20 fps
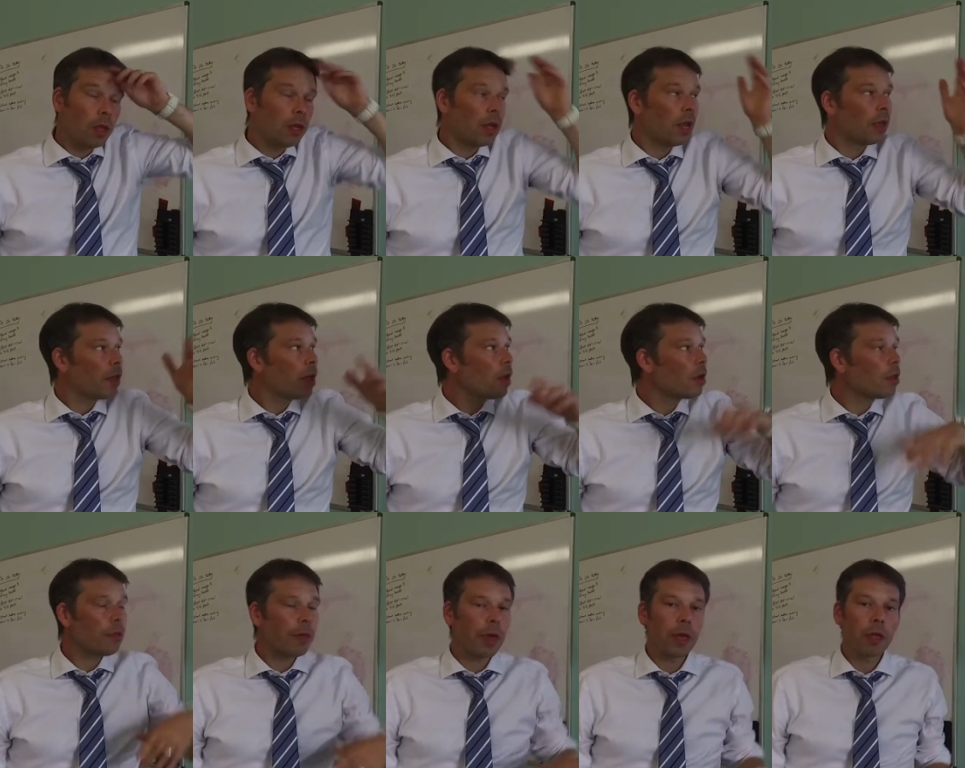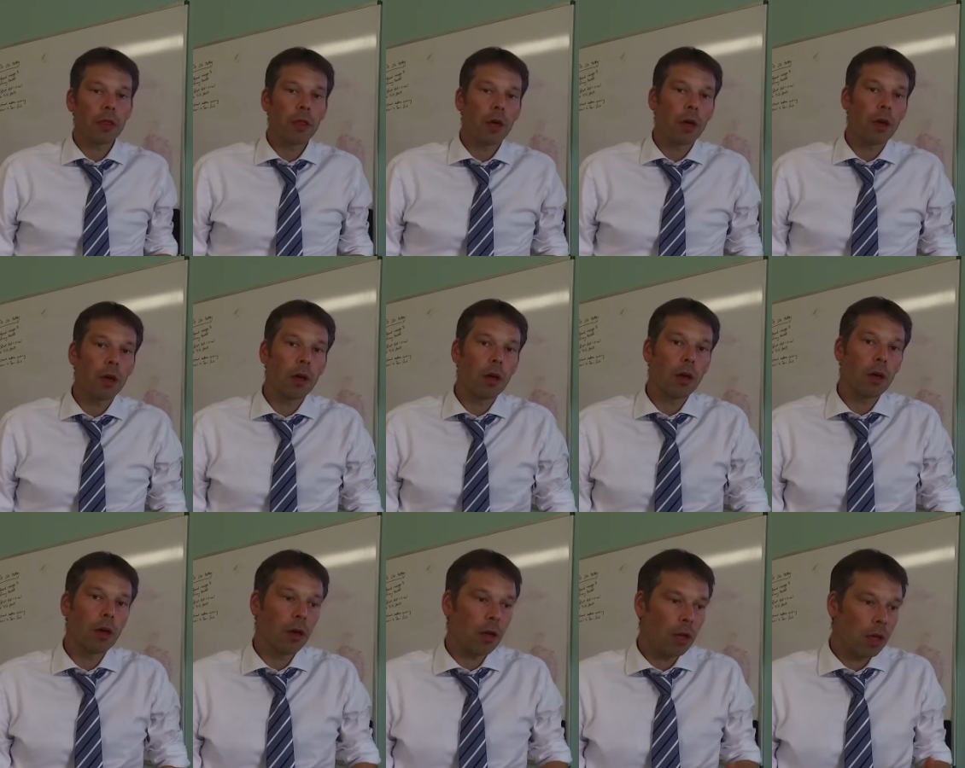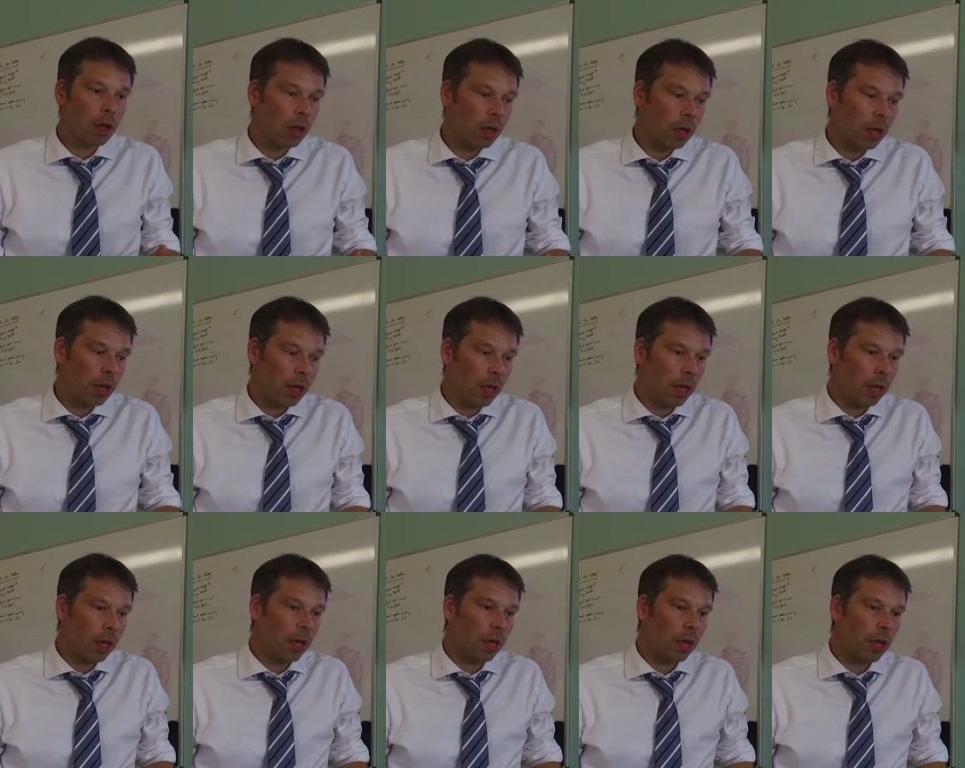Now the only thing that
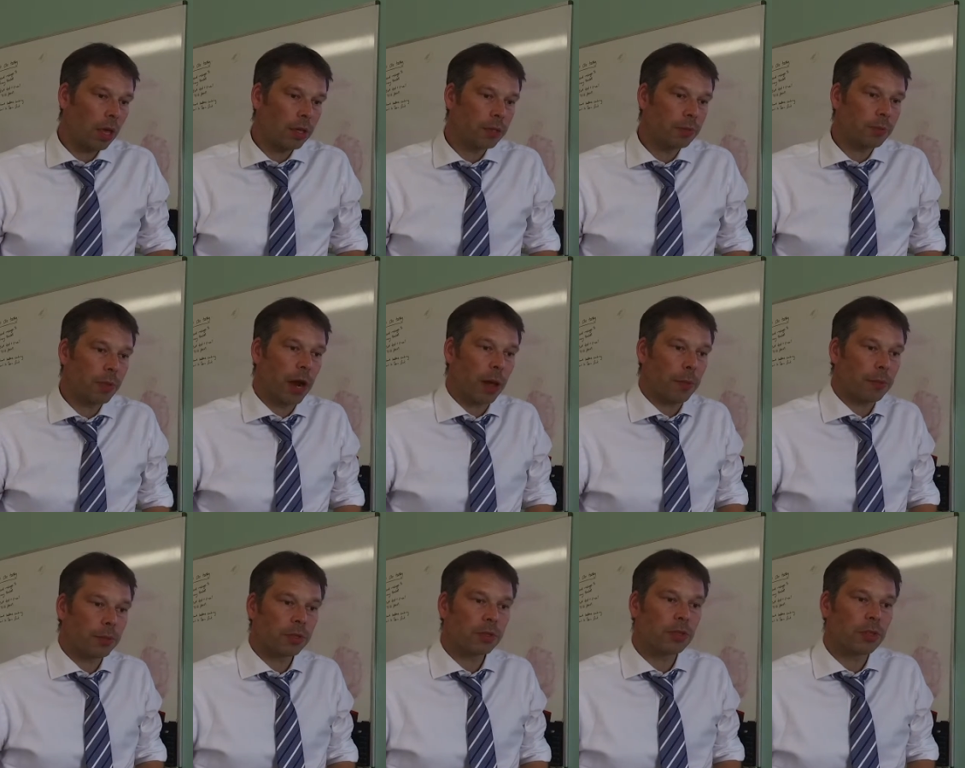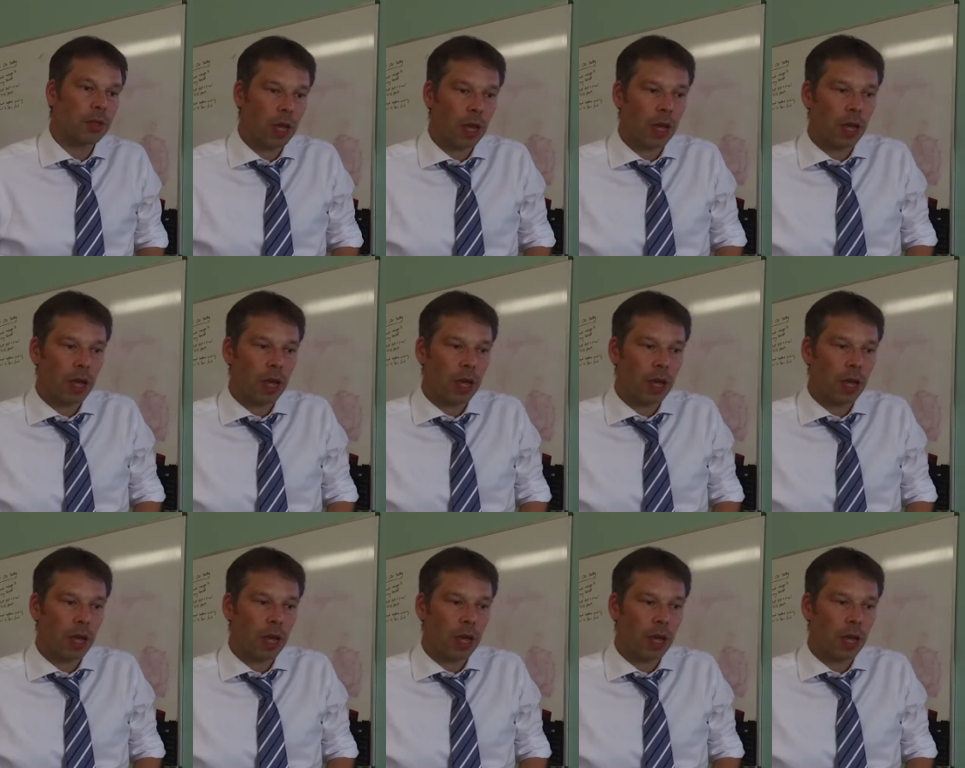is perhaps